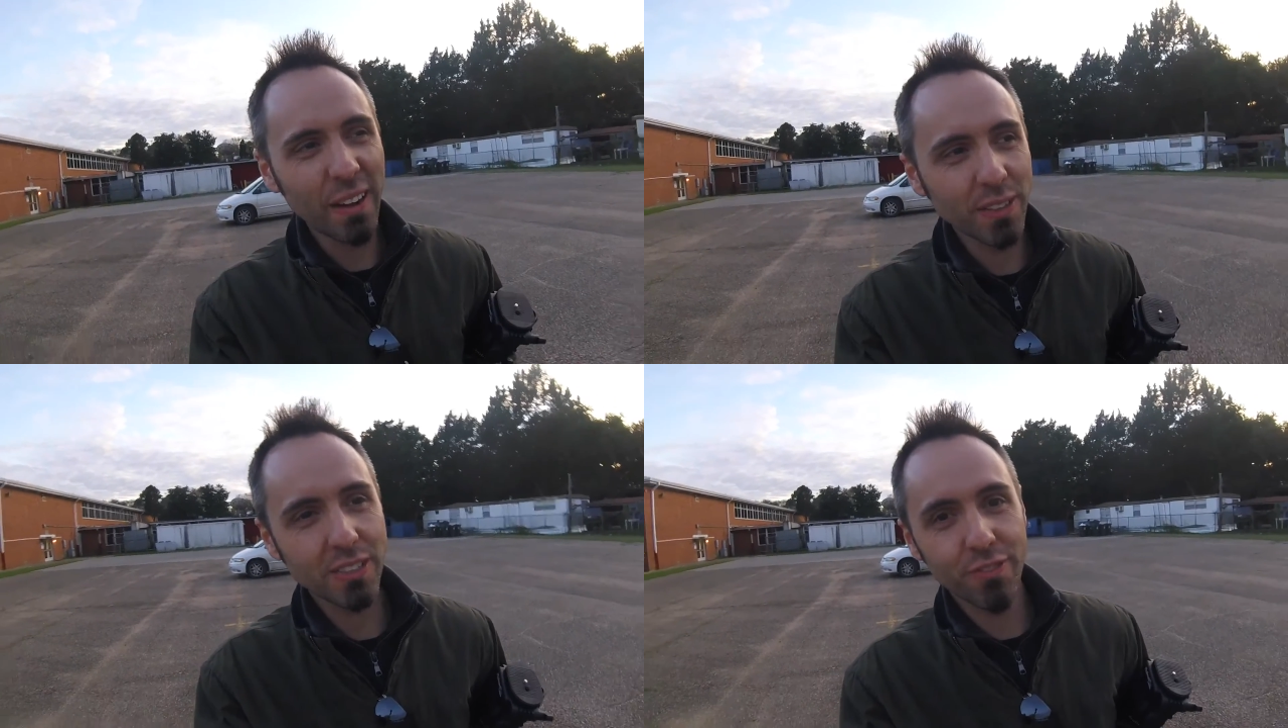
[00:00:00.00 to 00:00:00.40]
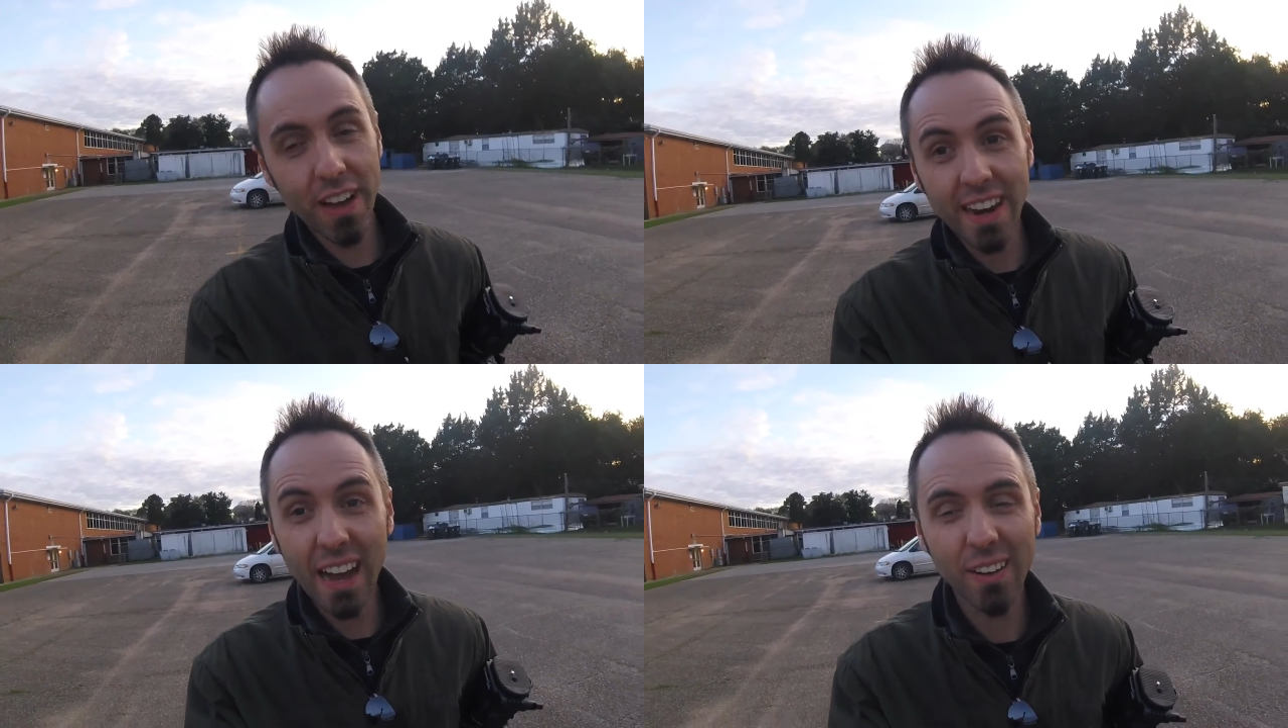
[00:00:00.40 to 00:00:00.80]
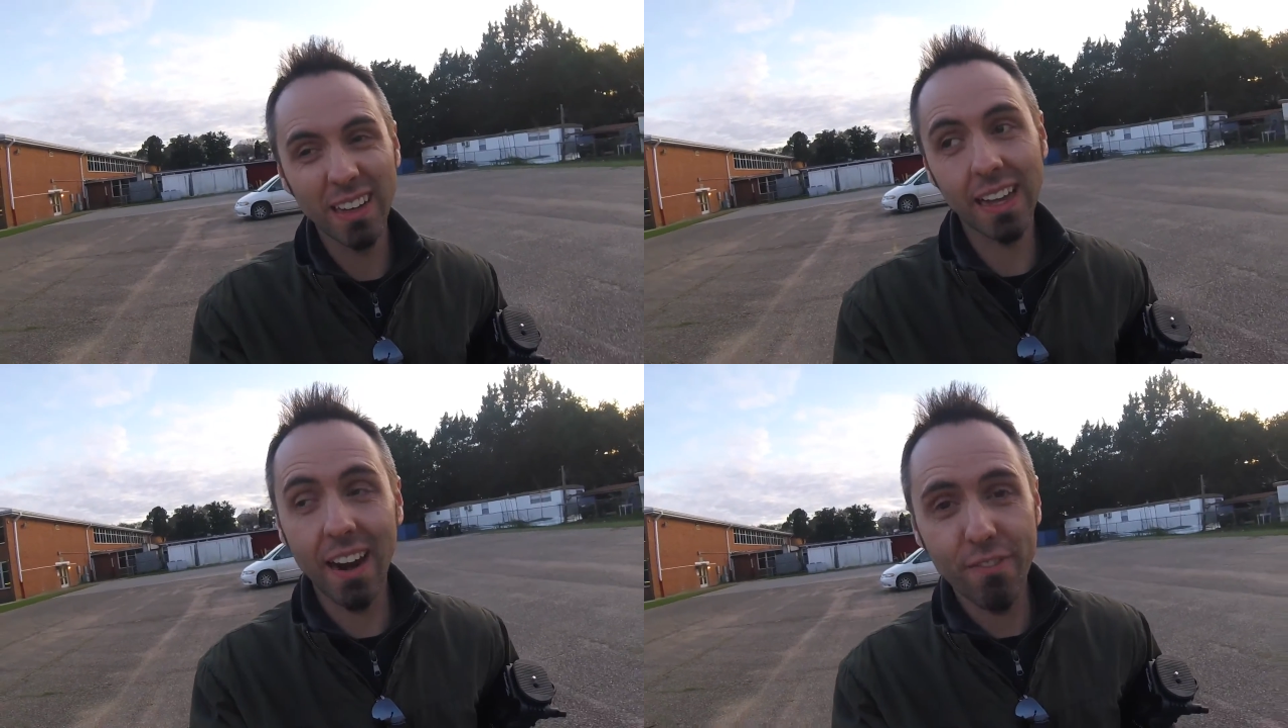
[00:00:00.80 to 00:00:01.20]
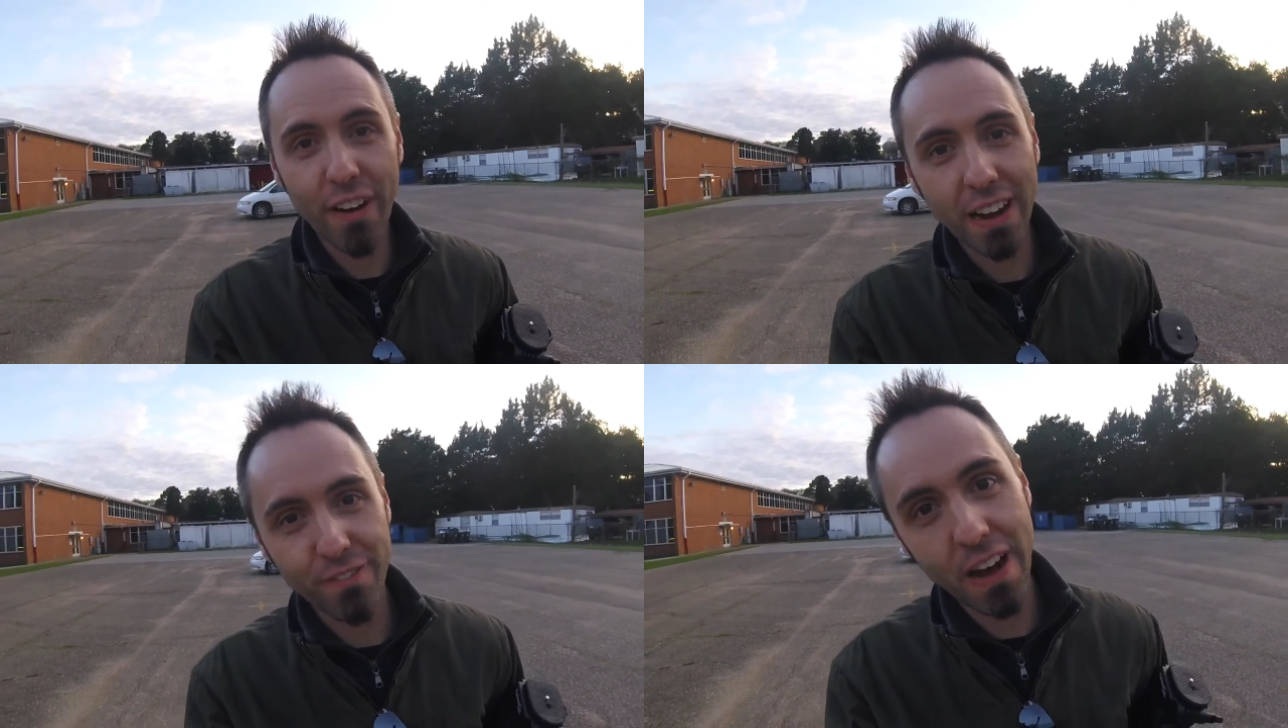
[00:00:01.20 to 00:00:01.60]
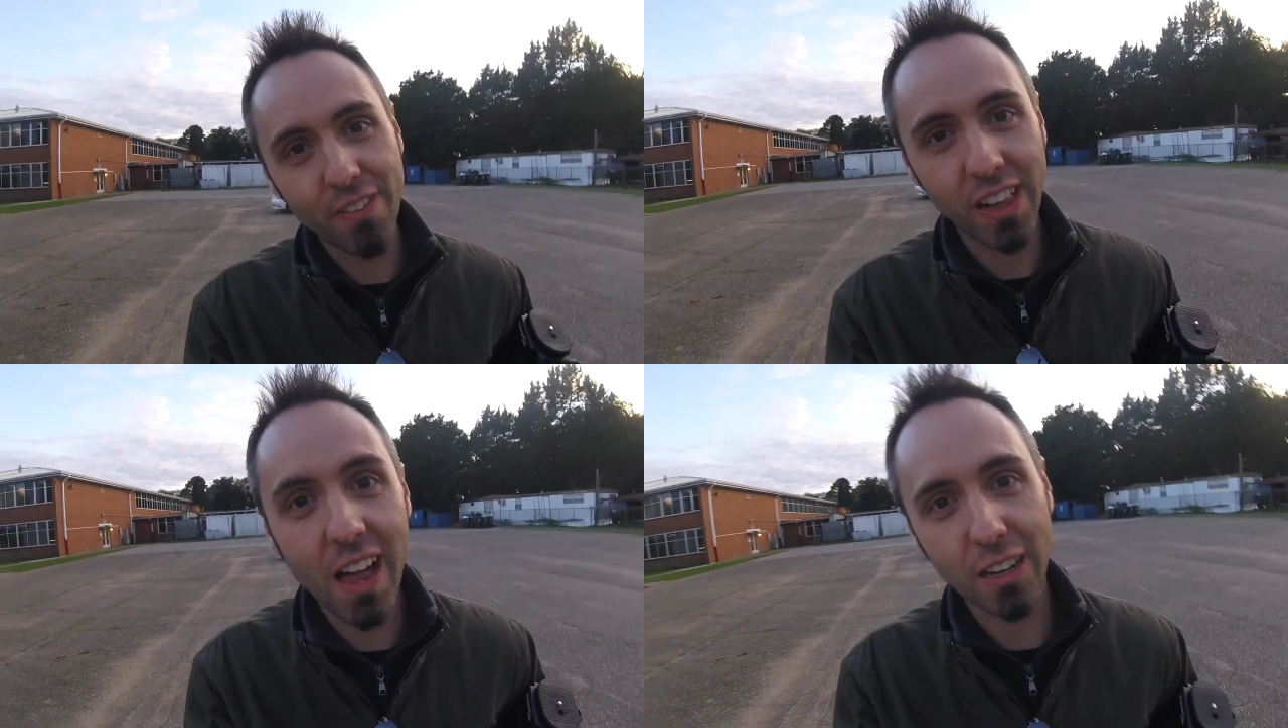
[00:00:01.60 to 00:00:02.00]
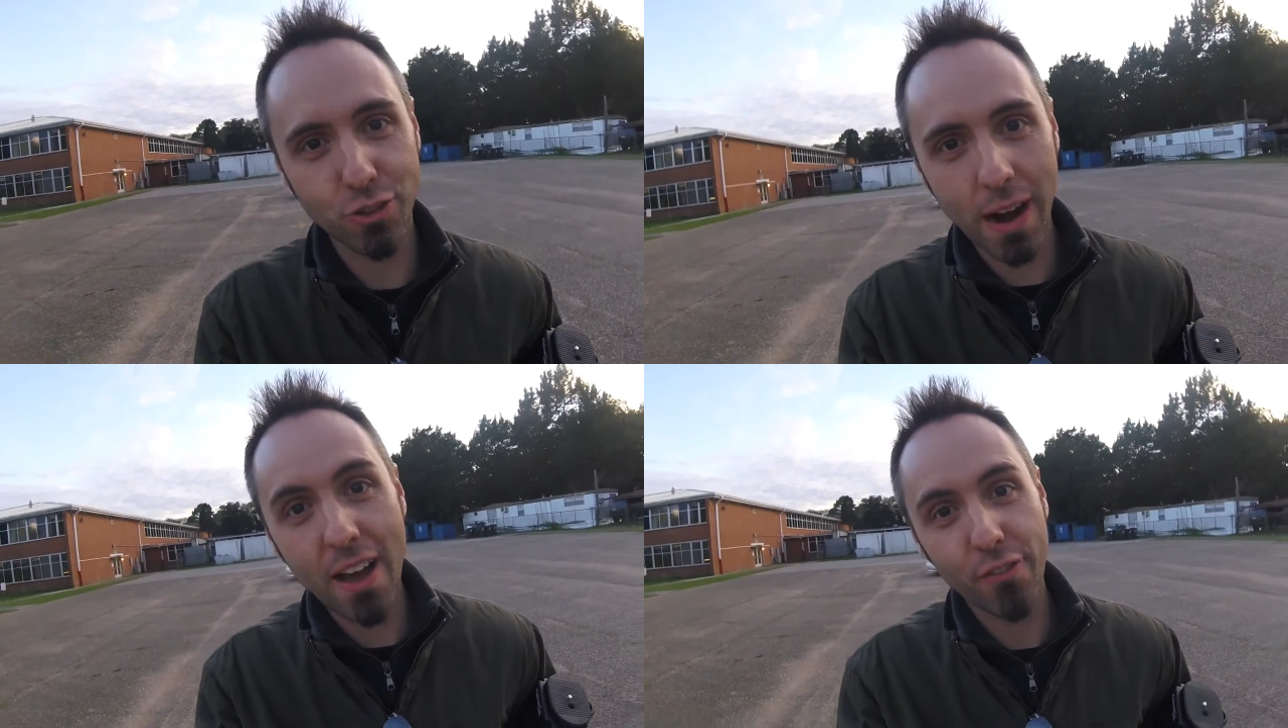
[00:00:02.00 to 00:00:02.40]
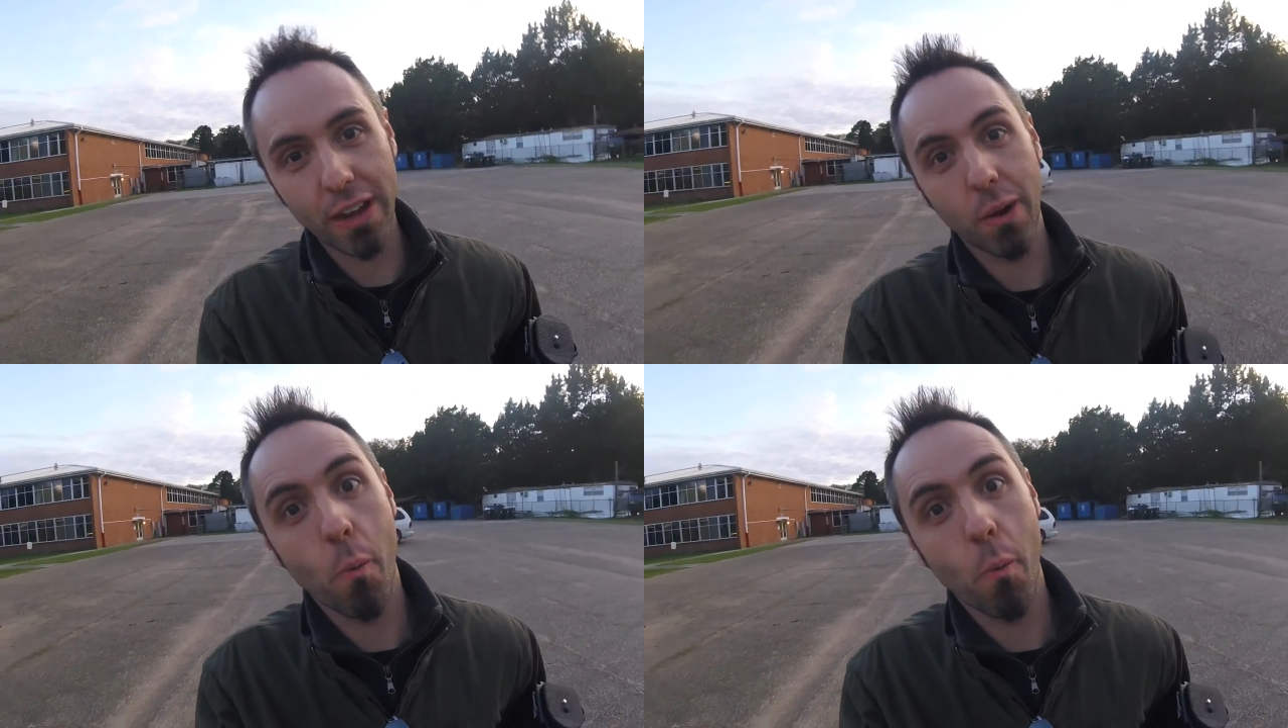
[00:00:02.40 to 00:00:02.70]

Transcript: That was fun. Now I gotta fight five o'clock traffic.